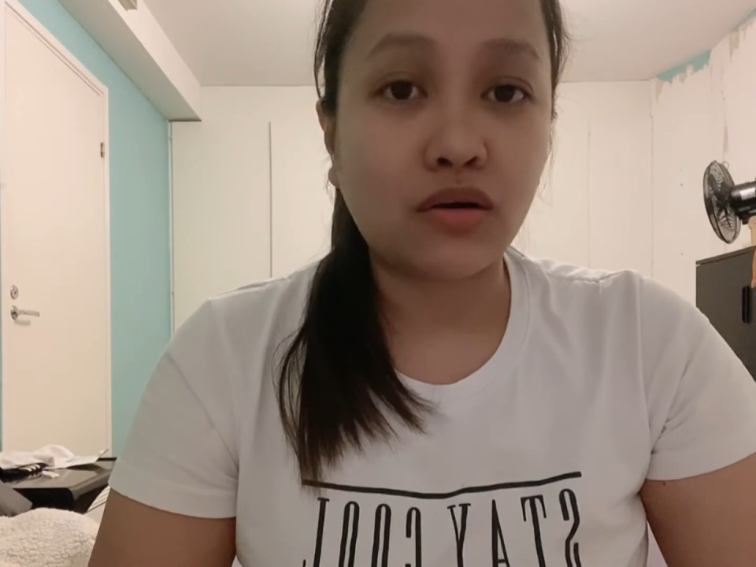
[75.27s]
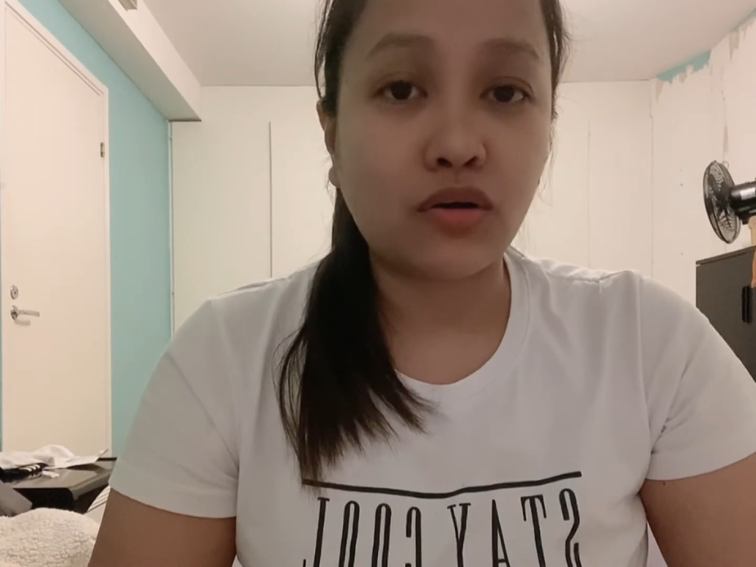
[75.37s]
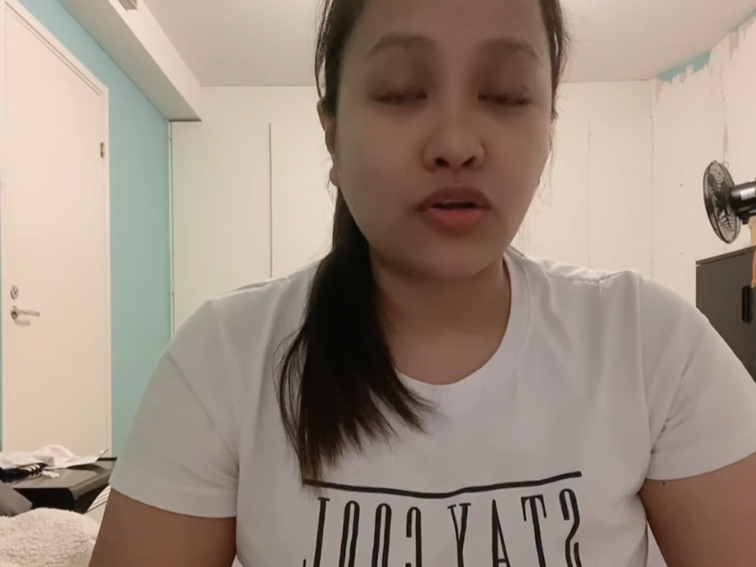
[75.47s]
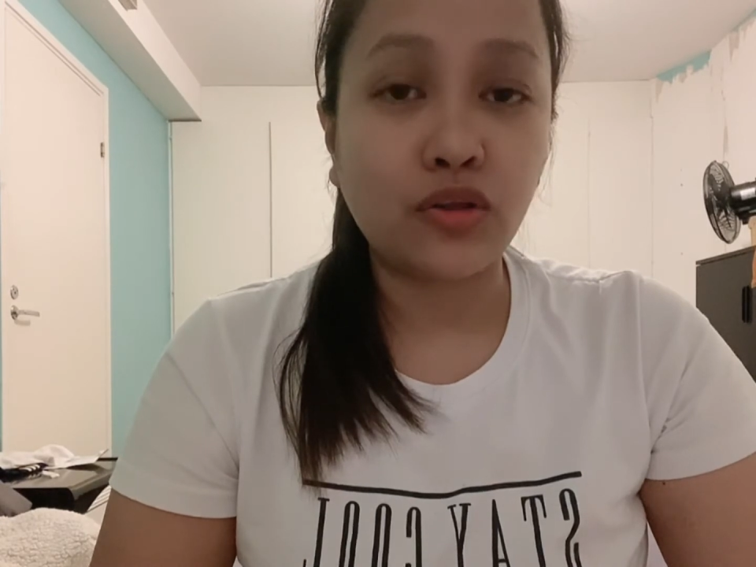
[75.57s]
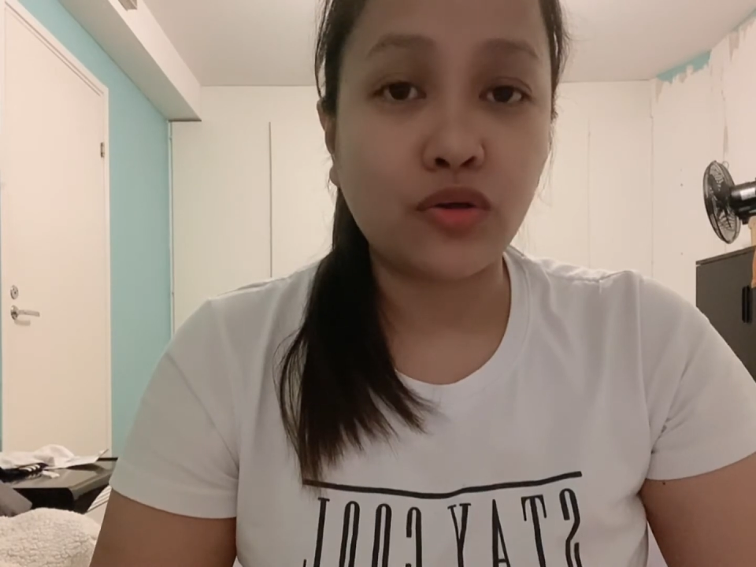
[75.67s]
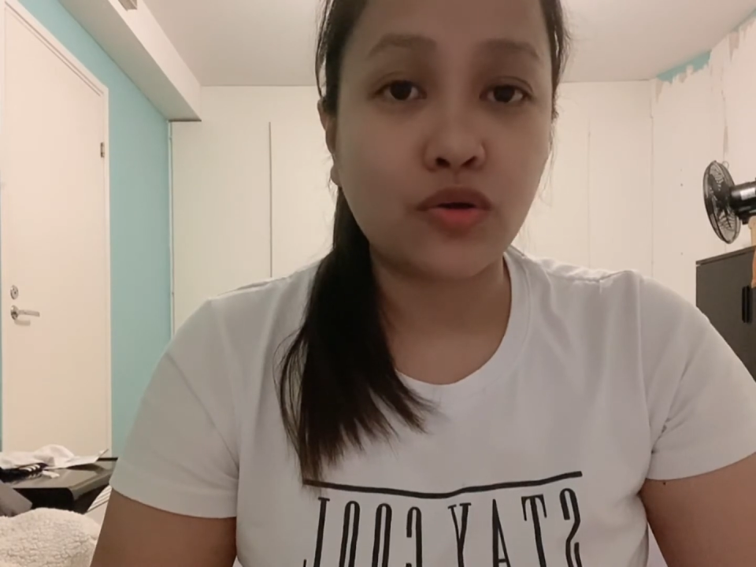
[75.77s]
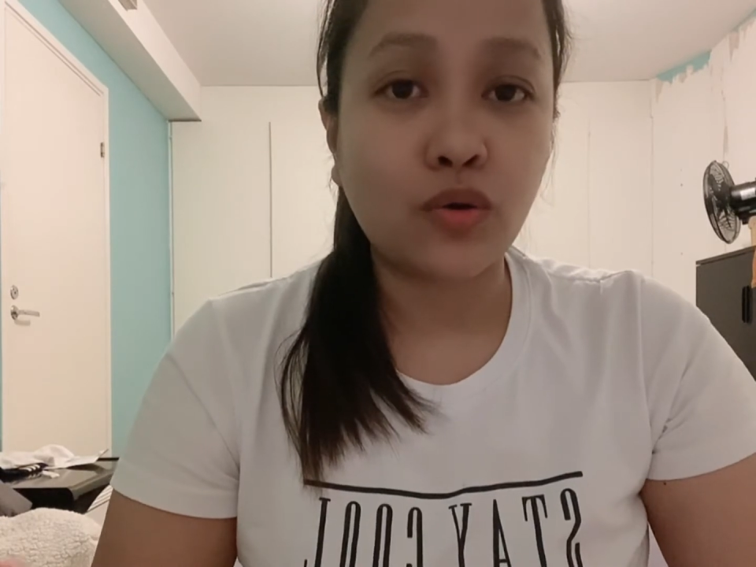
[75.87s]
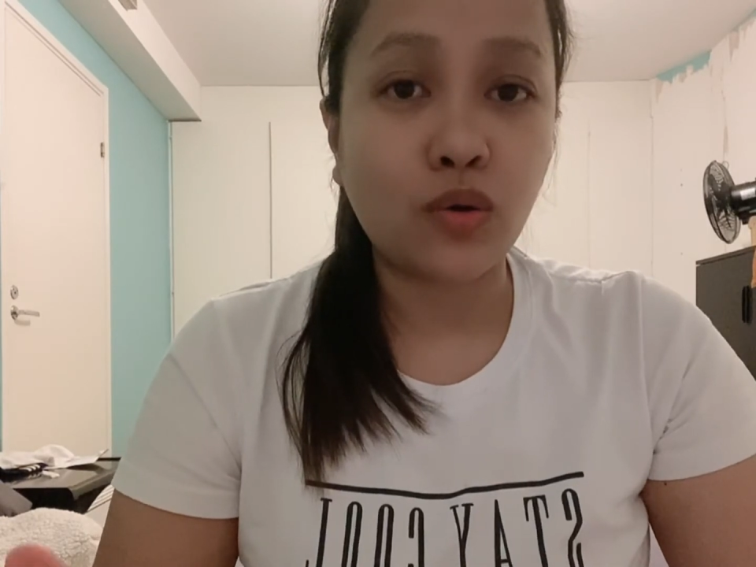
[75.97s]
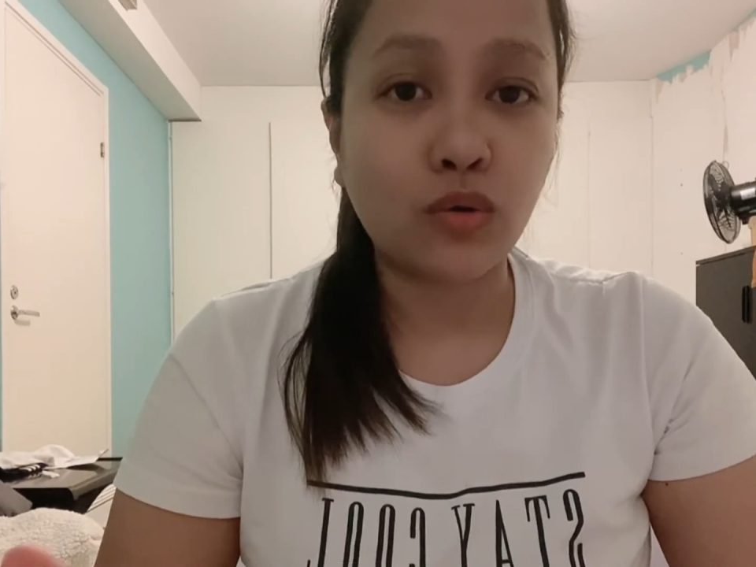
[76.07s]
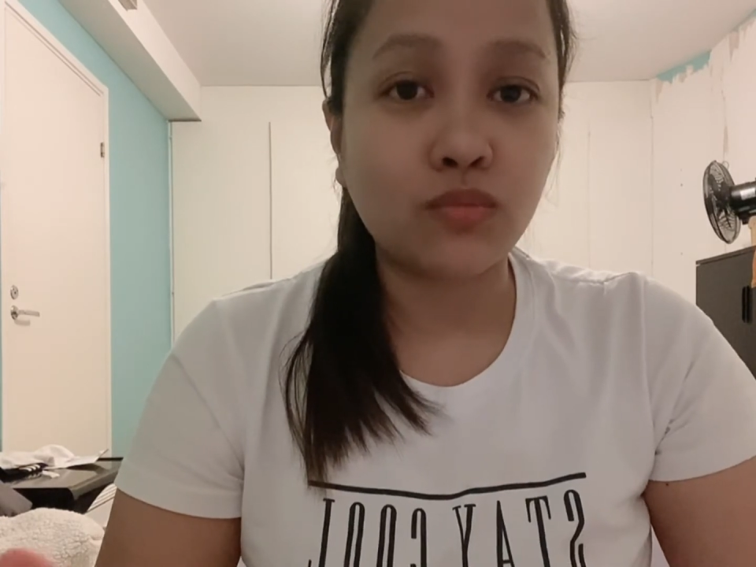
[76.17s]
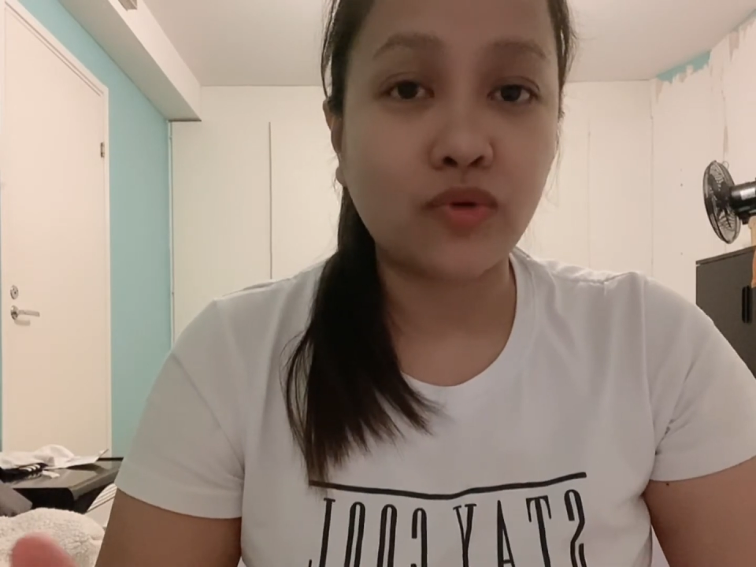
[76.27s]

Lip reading: on your home